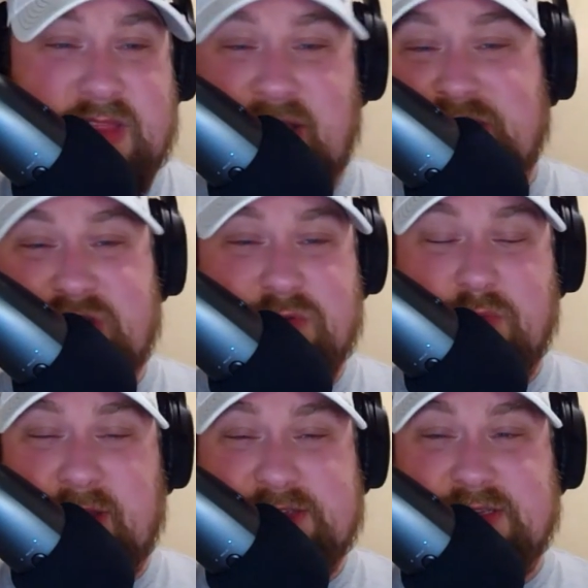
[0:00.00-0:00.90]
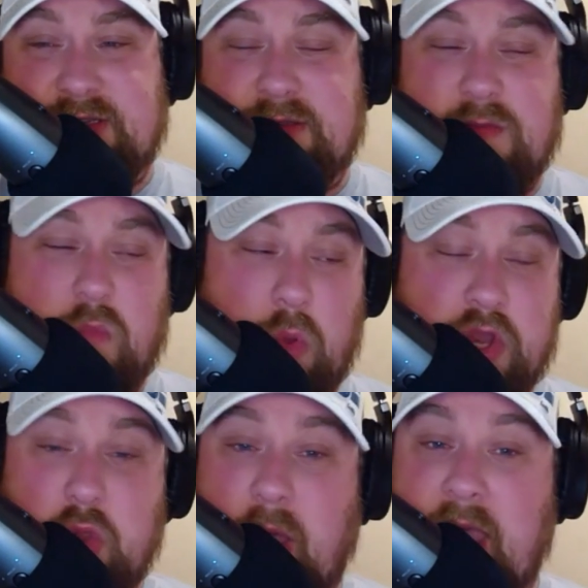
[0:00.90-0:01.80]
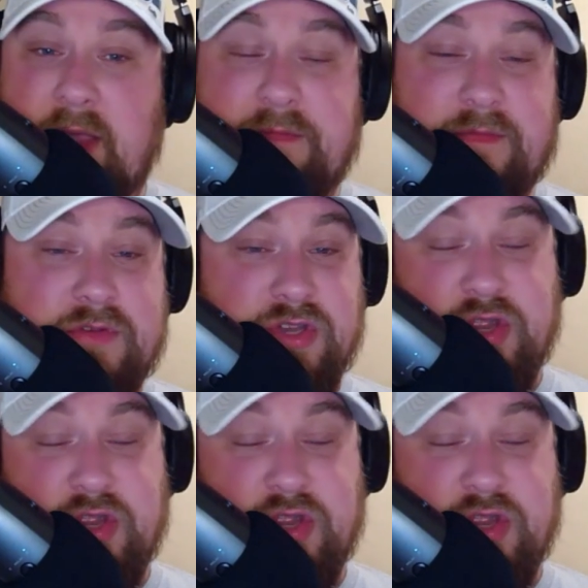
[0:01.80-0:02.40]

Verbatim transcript: that's your reason when you have